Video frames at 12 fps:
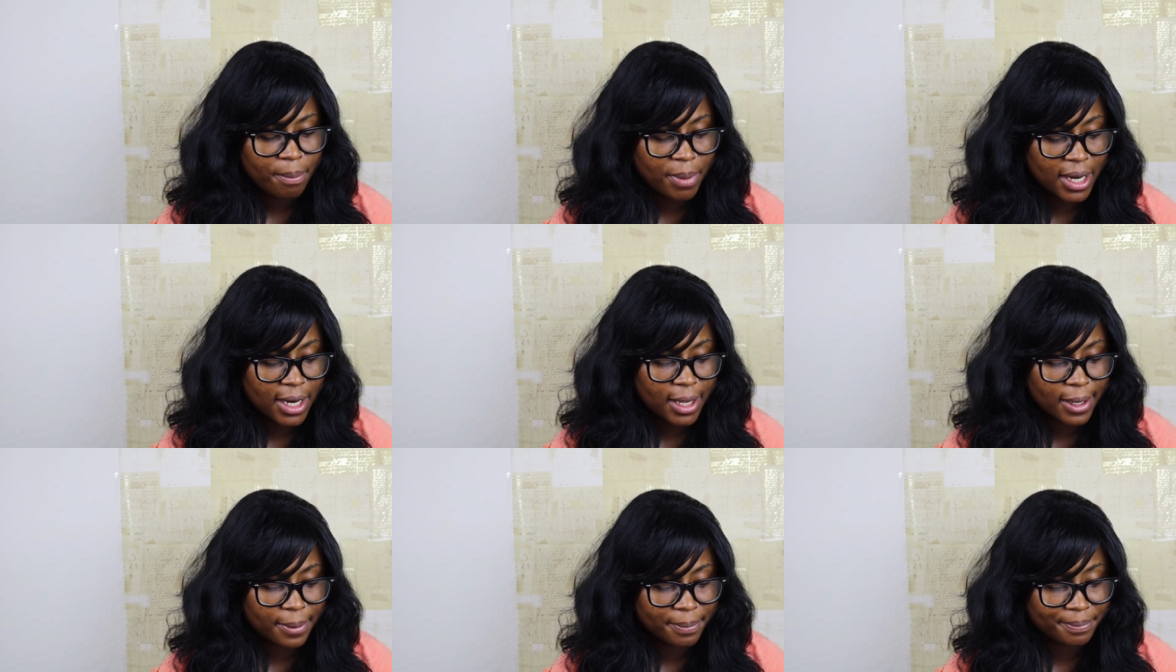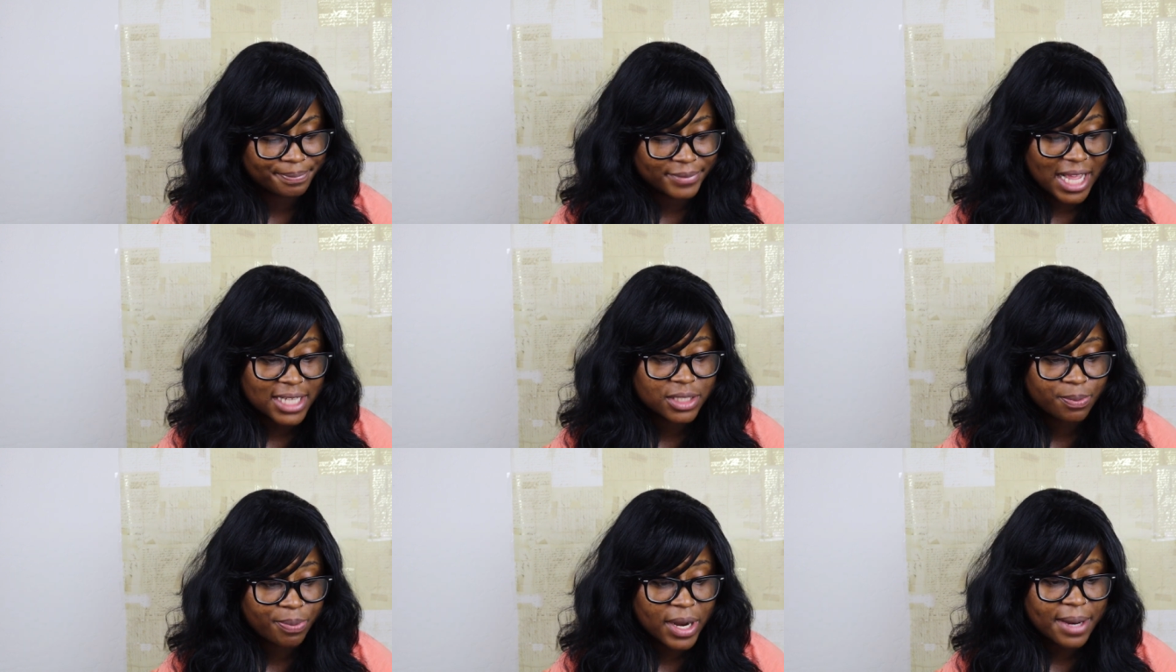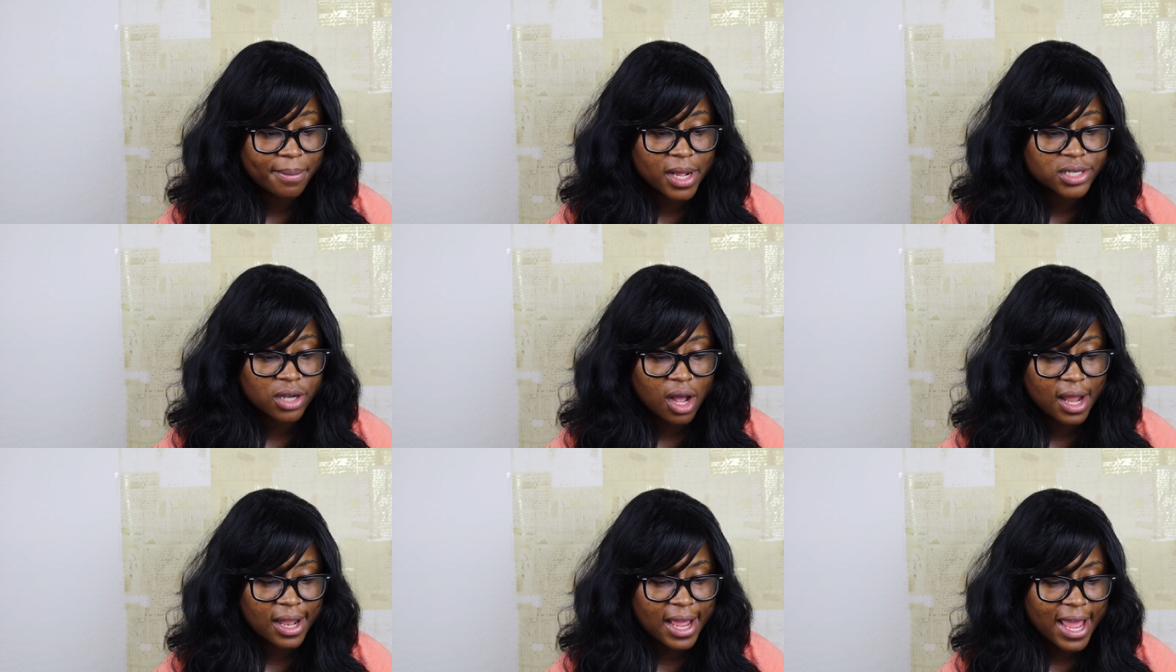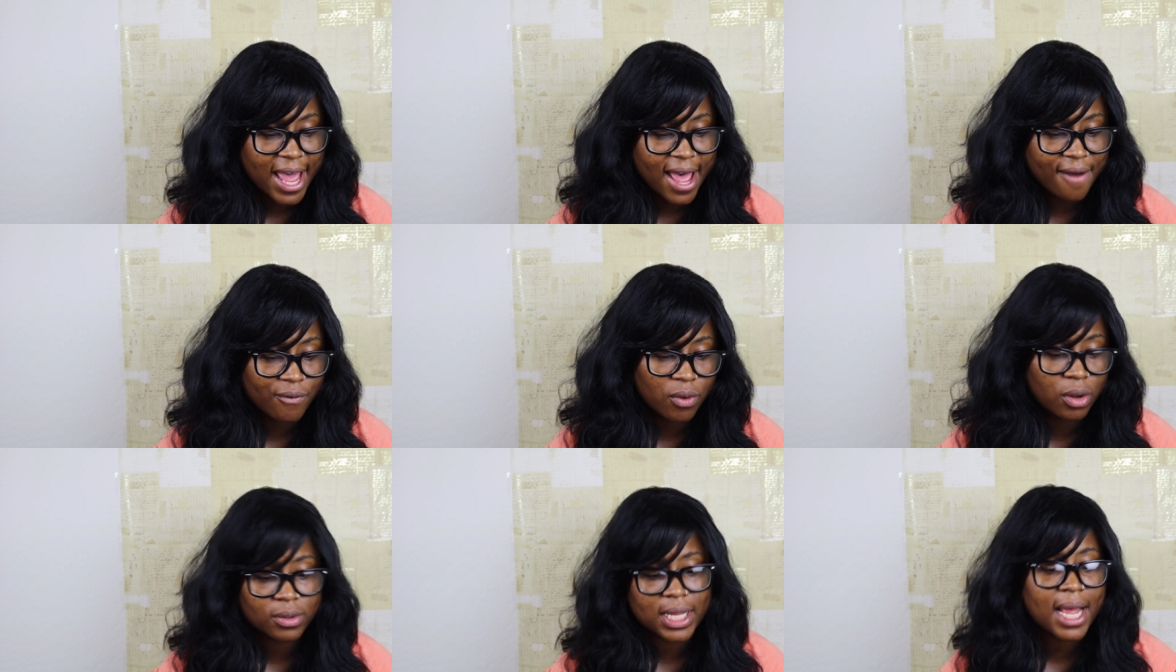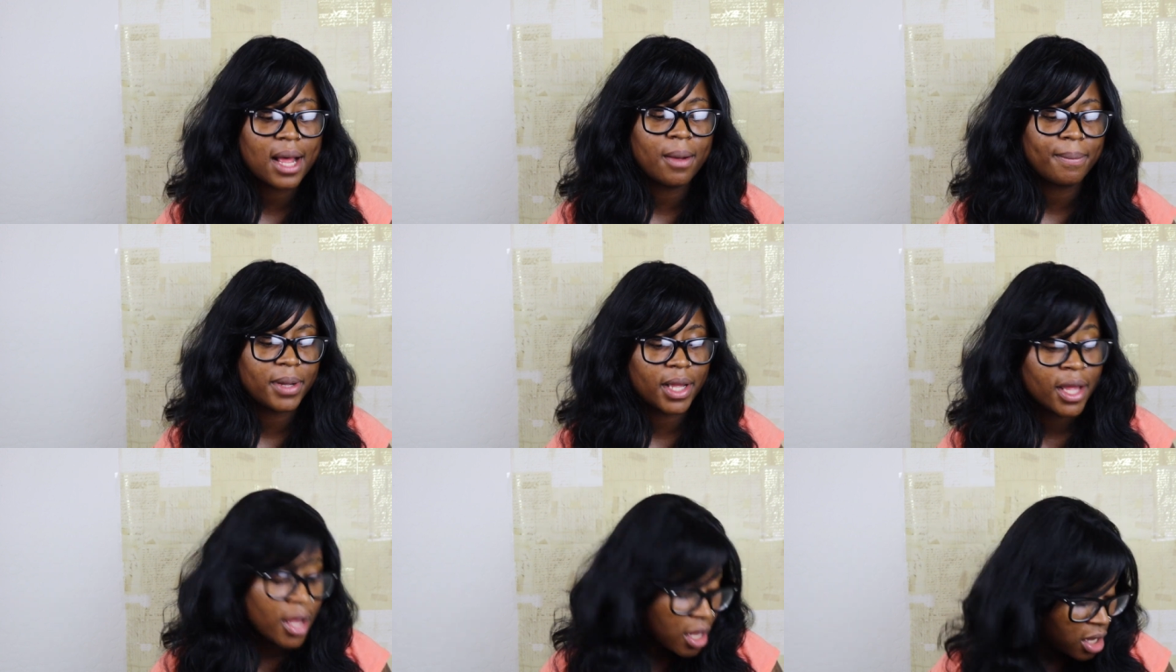But that's pretty much all I have wrote down. But as